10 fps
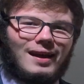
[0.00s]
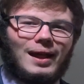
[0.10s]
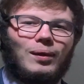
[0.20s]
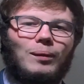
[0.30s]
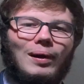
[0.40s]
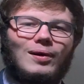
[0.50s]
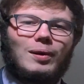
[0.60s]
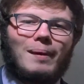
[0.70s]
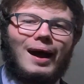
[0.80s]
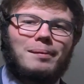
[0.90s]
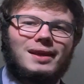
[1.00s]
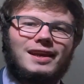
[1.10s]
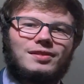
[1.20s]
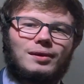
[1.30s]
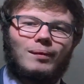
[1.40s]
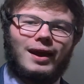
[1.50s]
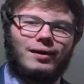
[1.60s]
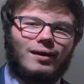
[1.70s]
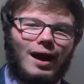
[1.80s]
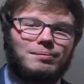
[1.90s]
Hello and welcome. I'm Ethan
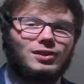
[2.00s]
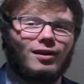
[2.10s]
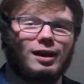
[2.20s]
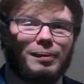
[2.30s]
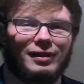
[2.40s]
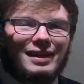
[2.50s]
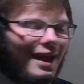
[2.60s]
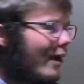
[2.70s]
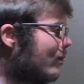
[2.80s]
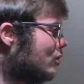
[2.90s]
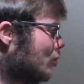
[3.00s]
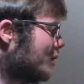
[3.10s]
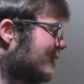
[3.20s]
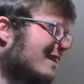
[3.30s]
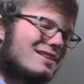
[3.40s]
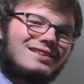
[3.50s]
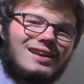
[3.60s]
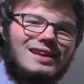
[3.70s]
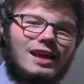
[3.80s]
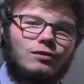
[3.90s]
Ryder. I'm talking about the Arizona State
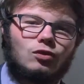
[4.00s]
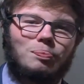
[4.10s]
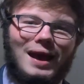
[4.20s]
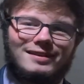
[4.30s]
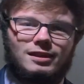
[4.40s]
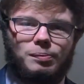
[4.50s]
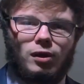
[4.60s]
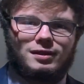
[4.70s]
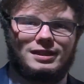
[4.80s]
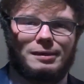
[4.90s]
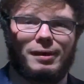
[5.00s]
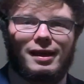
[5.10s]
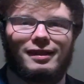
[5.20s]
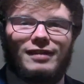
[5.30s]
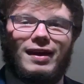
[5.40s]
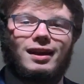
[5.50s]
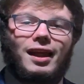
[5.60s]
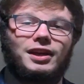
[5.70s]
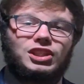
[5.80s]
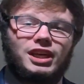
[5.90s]
Sun Devil basketball team. They've had a
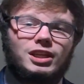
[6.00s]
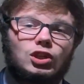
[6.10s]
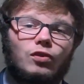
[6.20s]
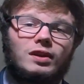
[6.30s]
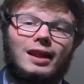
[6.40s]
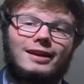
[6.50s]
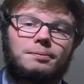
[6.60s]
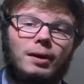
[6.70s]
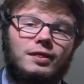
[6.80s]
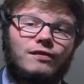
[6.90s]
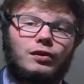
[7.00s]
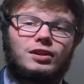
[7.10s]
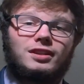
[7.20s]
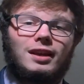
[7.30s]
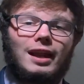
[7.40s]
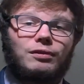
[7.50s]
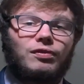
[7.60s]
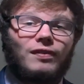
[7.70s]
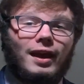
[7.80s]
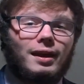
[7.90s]
lot of changes over the last month. If you're a Sun Devil
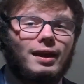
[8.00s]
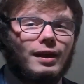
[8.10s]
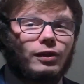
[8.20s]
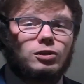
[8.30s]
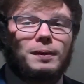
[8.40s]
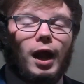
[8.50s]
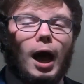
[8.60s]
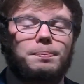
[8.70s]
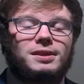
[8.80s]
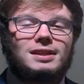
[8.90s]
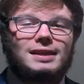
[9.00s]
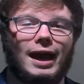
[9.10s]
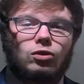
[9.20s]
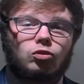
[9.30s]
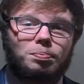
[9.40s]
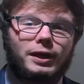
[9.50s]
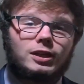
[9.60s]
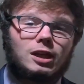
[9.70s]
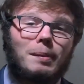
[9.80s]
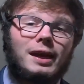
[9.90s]
fan, there's been ups and downs with
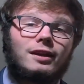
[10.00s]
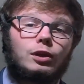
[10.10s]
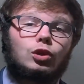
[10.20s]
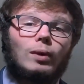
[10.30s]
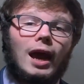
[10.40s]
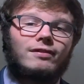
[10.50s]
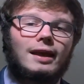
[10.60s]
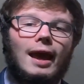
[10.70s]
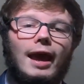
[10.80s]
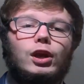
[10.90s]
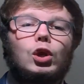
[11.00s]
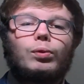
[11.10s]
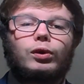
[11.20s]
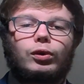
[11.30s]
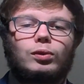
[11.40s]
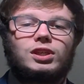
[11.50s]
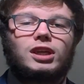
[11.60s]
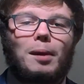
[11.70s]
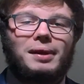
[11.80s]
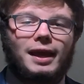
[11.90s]
players committing to the draft and new recruits
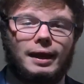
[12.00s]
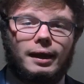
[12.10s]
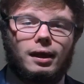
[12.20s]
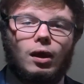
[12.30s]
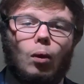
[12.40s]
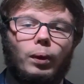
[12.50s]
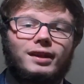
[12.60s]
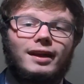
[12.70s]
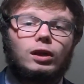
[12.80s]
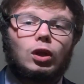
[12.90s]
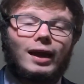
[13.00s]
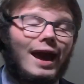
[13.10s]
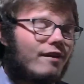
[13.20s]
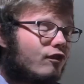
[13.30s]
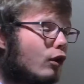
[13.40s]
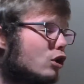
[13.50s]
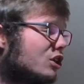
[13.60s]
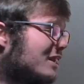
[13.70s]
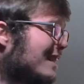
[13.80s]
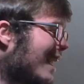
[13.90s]
coming in. We're going to take a look at
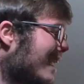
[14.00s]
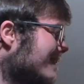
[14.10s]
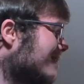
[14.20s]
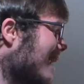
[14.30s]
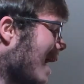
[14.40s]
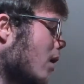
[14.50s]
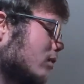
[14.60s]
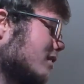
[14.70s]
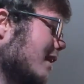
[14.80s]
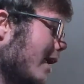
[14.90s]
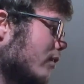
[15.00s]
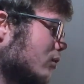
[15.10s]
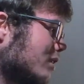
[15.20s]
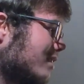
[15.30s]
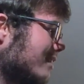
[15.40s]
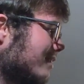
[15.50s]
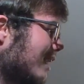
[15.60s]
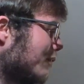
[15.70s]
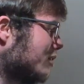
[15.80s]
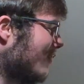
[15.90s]
first the ins and outs that Arizona State
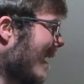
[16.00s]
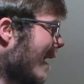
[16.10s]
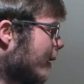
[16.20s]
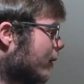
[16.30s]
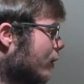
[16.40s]
Sun Devils have had.